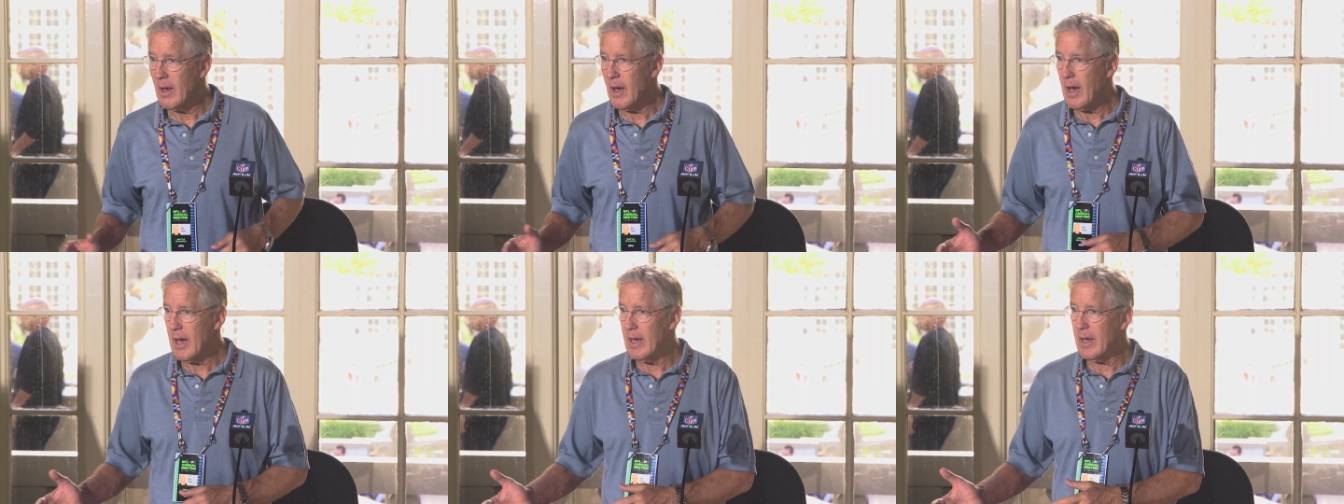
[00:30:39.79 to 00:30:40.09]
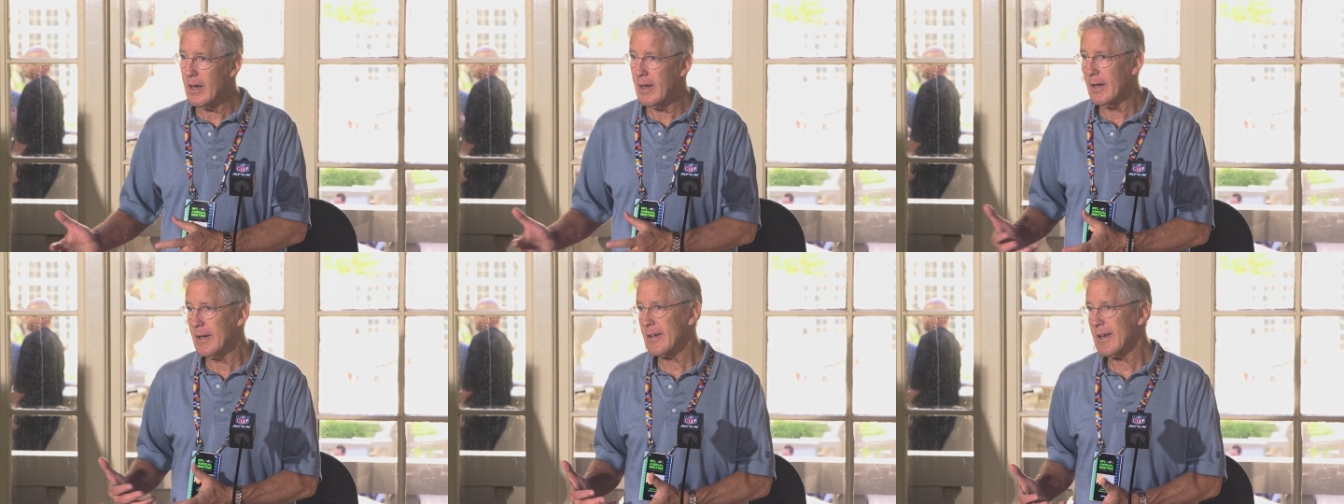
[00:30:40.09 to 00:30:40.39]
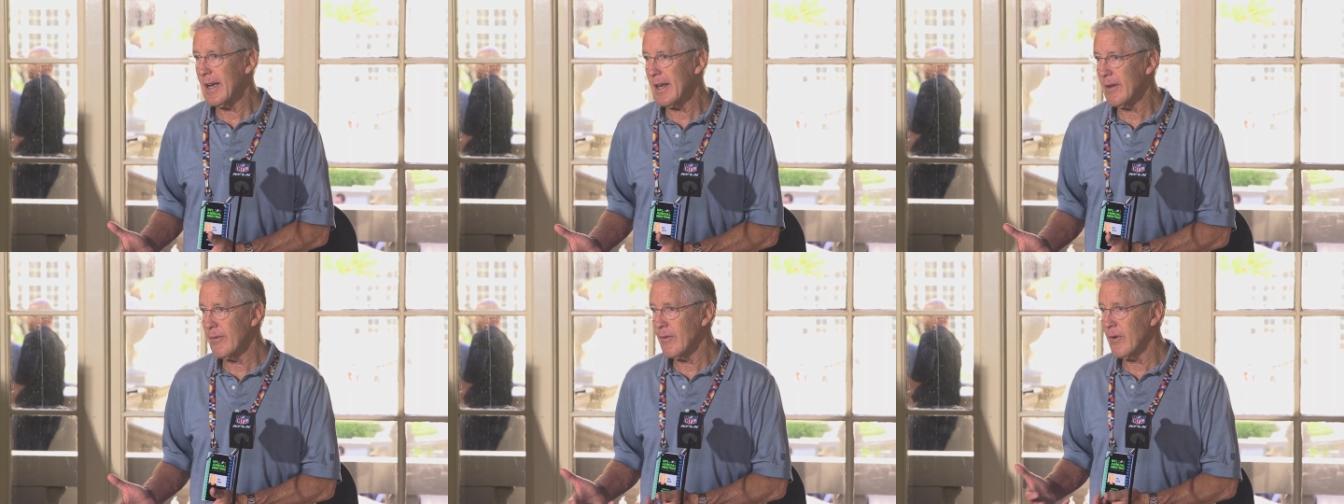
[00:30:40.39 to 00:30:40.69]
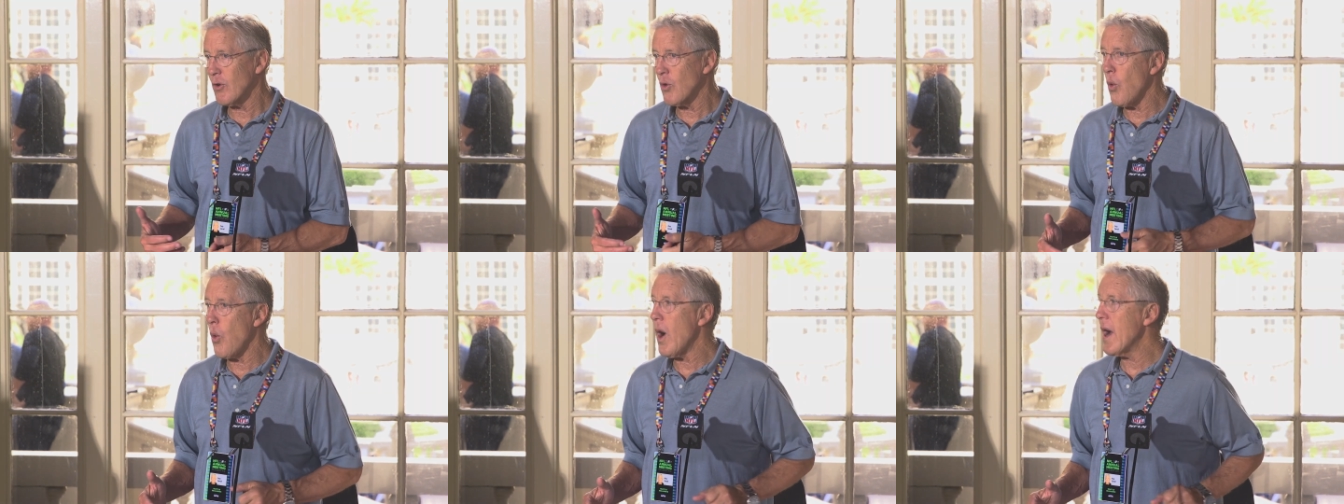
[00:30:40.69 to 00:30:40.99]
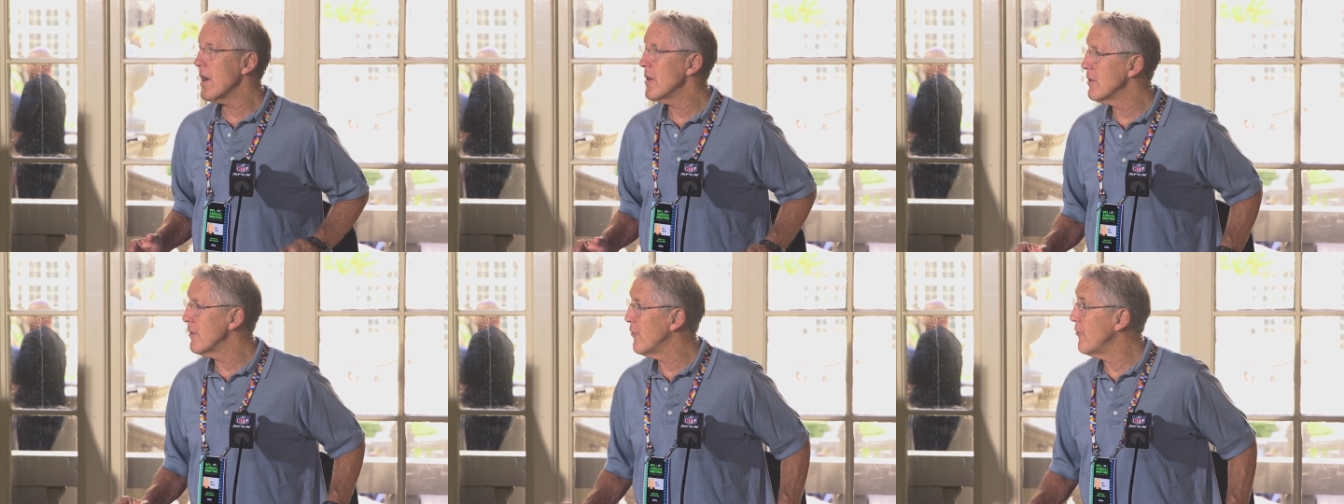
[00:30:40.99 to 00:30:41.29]
I, uh, kind of
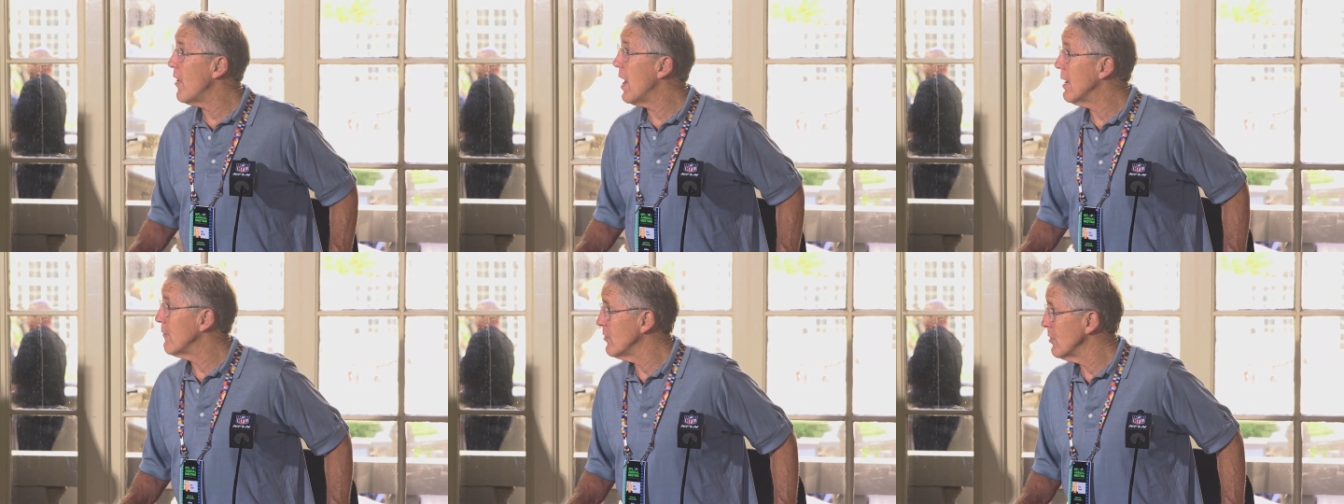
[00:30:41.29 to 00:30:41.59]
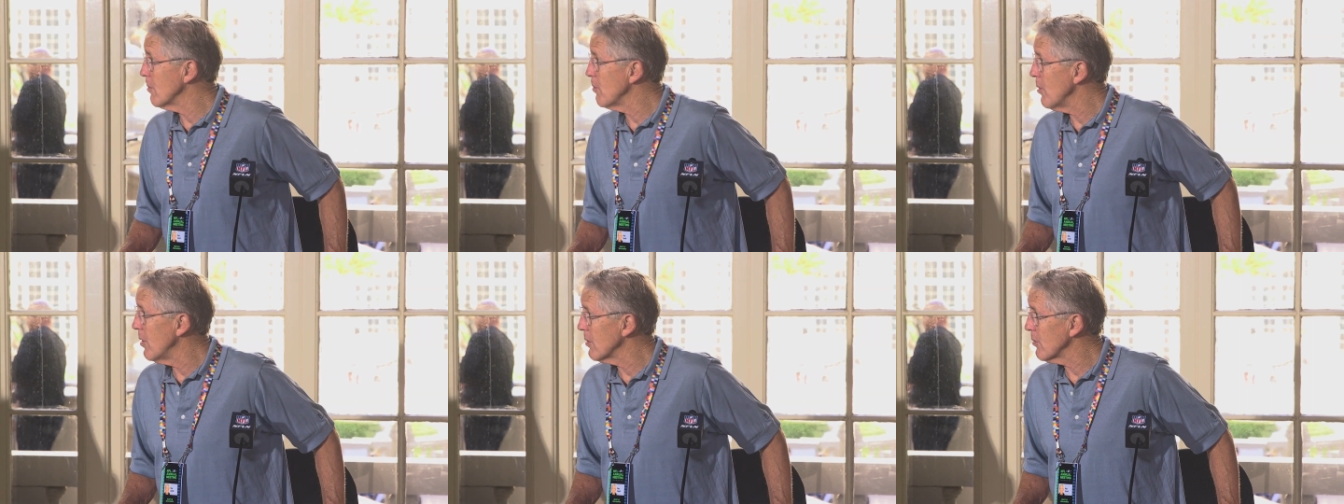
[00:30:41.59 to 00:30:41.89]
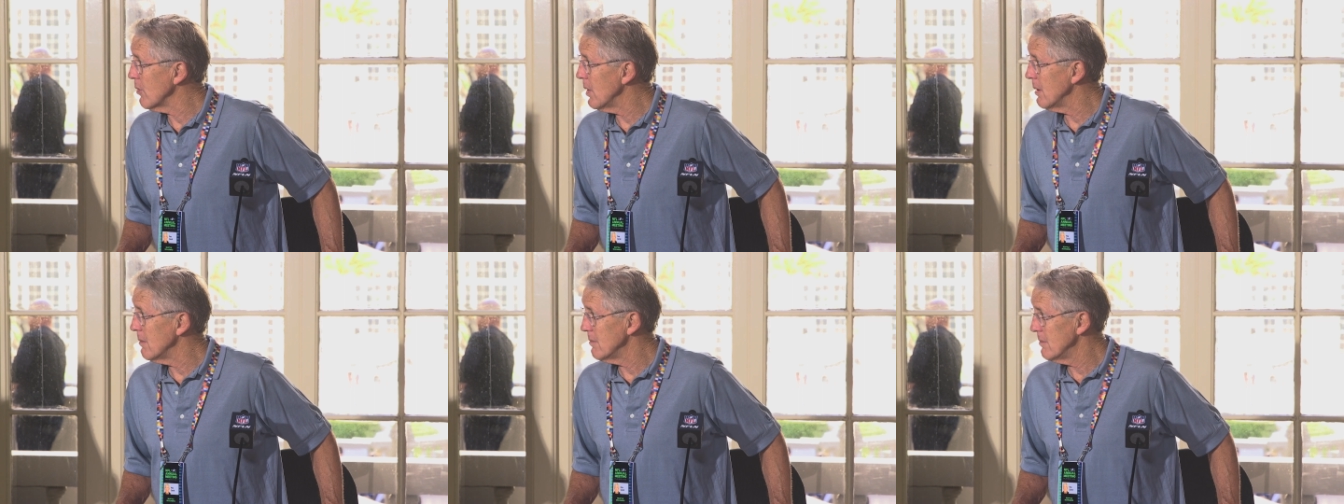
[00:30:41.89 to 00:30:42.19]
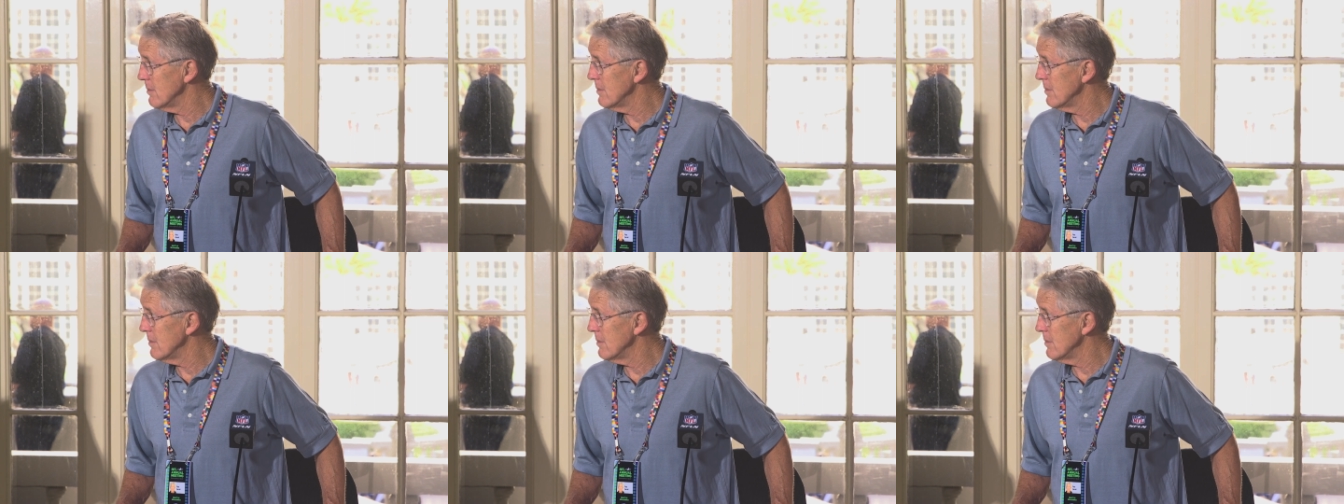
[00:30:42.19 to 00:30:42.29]
acquired a five-year program.